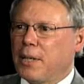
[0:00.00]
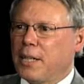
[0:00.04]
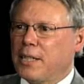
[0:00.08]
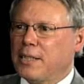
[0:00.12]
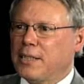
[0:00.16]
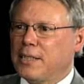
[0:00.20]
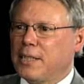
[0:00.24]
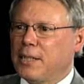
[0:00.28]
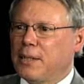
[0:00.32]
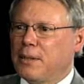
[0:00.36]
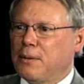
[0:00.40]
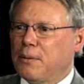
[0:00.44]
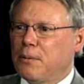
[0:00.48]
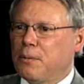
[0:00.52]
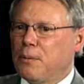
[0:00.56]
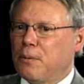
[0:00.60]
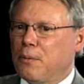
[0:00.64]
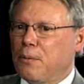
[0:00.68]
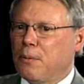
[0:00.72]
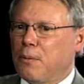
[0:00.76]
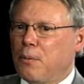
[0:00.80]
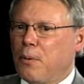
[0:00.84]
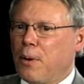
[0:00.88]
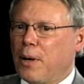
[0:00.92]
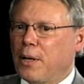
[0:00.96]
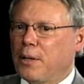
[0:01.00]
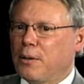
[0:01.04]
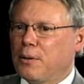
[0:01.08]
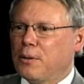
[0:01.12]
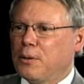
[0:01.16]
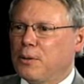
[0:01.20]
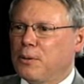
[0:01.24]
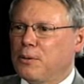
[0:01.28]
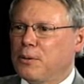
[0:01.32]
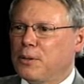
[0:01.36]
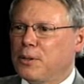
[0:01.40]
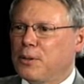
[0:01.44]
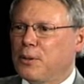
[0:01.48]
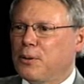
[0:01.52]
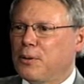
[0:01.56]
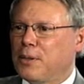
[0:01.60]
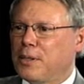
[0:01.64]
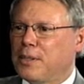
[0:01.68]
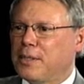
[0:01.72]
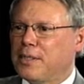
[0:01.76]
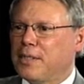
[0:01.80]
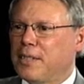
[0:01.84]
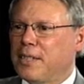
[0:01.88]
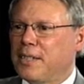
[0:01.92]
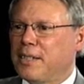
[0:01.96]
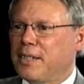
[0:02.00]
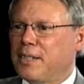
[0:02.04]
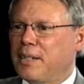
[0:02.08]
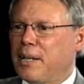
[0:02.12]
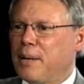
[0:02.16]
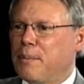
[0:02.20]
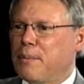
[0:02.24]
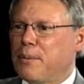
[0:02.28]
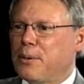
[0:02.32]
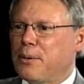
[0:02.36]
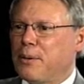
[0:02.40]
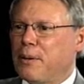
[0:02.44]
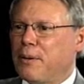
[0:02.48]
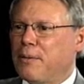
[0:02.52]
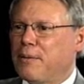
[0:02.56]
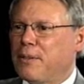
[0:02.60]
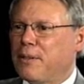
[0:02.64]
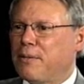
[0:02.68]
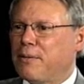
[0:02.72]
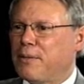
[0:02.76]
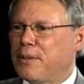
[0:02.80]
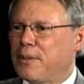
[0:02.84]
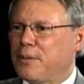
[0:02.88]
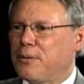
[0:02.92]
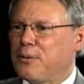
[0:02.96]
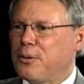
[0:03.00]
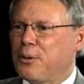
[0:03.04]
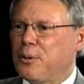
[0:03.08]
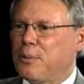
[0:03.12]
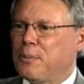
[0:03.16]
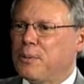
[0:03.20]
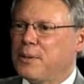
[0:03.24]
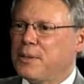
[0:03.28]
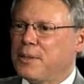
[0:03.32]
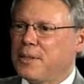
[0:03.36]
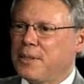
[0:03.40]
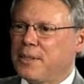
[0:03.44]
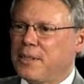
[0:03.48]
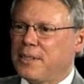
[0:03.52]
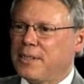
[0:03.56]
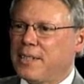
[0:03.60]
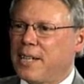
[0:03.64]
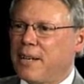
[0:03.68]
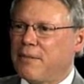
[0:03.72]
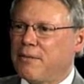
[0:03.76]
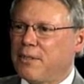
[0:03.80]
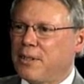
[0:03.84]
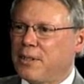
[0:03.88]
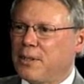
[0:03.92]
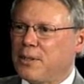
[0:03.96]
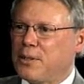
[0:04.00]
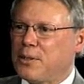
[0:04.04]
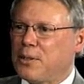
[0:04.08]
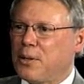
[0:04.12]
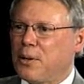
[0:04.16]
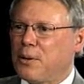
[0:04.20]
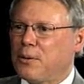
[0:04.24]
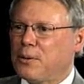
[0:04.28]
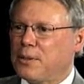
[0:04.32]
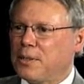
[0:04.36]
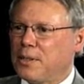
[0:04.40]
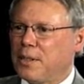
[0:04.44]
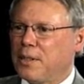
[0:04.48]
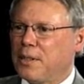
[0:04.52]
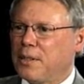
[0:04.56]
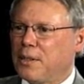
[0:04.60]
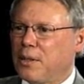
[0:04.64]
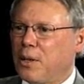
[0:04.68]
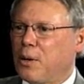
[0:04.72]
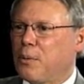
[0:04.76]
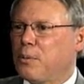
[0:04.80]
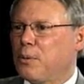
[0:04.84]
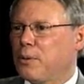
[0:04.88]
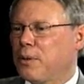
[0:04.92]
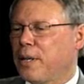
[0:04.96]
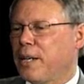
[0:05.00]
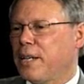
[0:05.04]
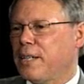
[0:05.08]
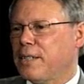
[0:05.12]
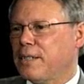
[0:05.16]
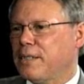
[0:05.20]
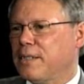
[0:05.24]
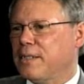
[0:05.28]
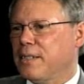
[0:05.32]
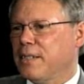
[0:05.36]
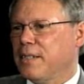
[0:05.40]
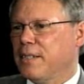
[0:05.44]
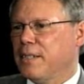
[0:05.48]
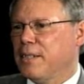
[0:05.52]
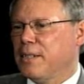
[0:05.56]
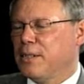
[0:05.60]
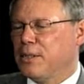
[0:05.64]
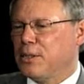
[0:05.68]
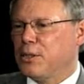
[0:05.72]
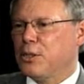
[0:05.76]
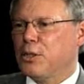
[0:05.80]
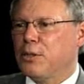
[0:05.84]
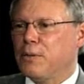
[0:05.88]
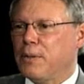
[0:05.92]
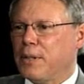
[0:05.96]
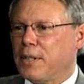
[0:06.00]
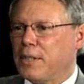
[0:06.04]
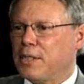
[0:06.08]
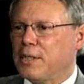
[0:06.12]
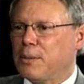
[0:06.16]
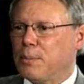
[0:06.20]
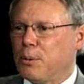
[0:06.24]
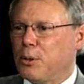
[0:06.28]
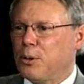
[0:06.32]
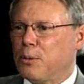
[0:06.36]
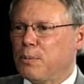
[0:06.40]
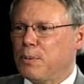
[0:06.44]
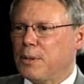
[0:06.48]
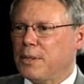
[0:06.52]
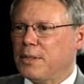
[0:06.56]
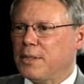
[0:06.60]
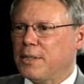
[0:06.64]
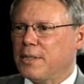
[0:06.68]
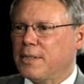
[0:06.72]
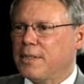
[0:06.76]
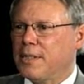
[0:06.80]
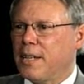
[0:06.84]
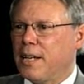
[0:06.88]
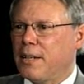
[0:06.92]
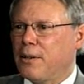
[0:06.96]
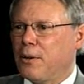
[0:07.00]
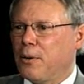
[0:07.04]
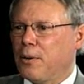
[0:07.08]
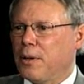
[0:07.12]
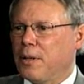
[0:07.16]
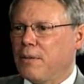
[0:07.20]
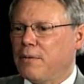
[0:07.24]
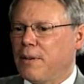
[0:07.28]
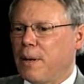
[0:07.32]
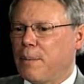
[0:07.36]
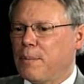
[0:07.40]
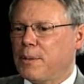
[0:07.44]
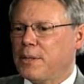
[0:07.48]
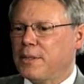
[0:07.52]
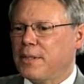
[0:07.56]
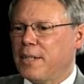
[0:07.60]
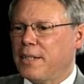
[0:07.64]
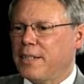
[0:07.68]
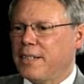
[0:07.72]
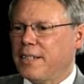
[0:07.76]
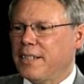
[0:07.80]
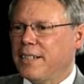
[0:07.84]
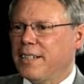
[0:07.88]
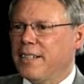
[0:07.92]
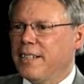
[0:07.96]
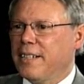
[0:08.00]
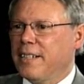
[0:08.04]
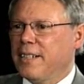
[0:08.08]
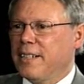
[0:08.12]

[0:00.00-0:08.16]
I see one or two students in a number of different groups, because that really shows that Global Day is serving its purpose. It's not only representing